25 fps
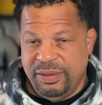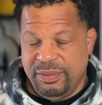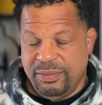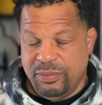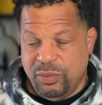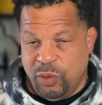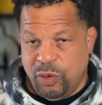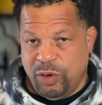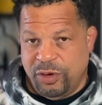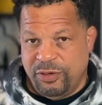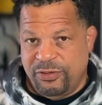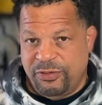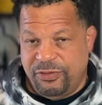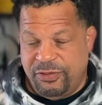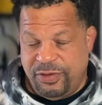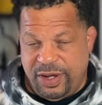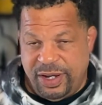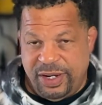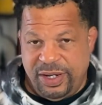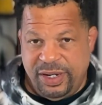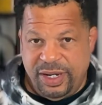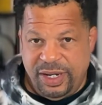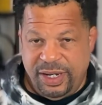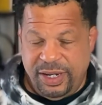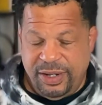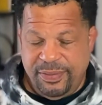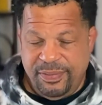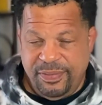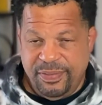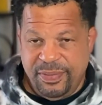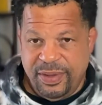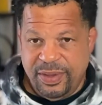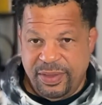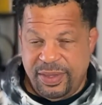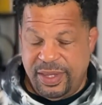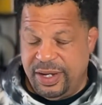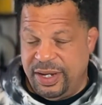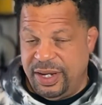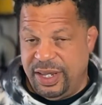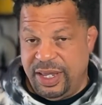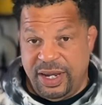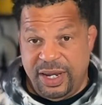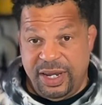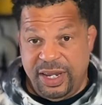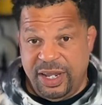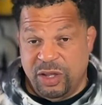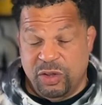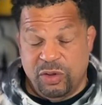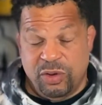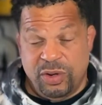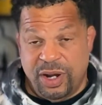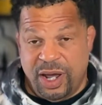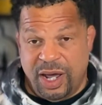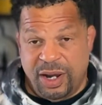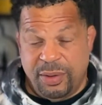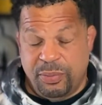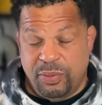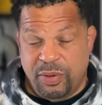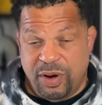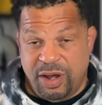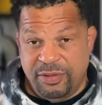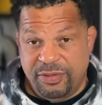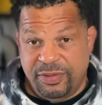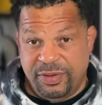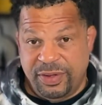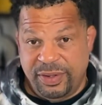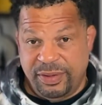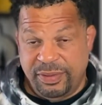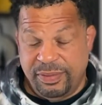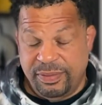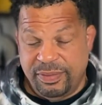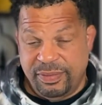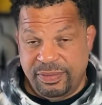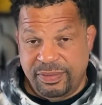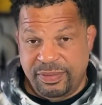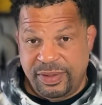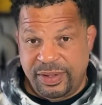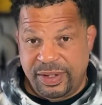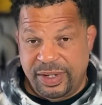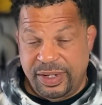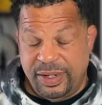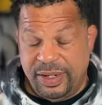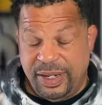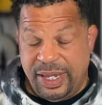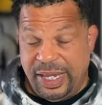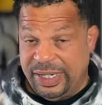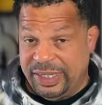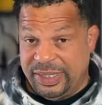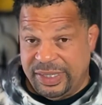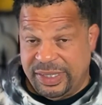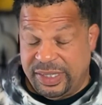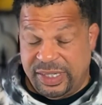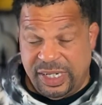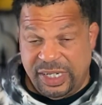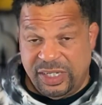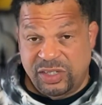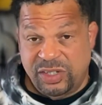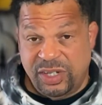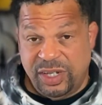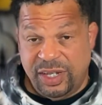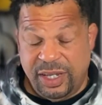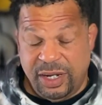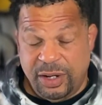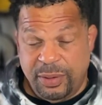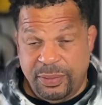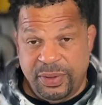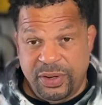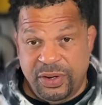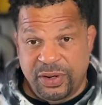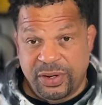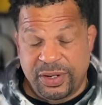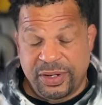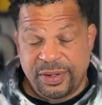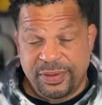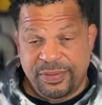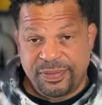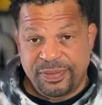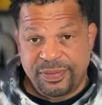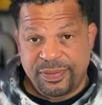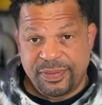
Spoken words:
more funding than any other nonprofit existing in America.